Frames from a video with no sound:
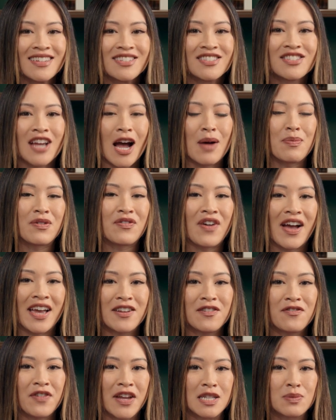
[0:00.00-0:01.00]
Shopify
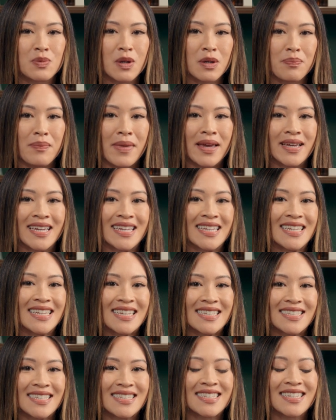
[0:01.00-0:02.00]
and Facebook make it
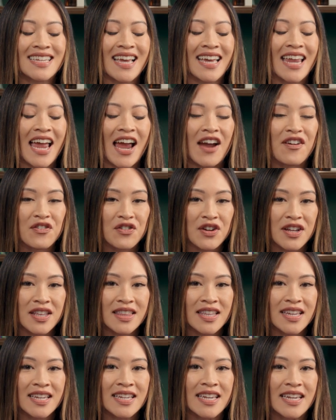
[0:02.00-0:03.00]
easy to get
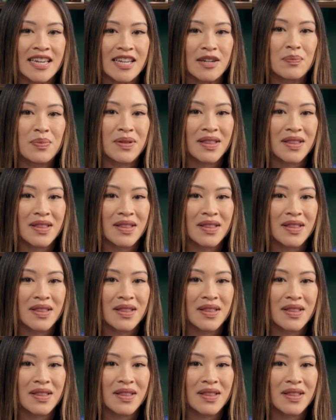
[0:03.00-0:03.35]
everything in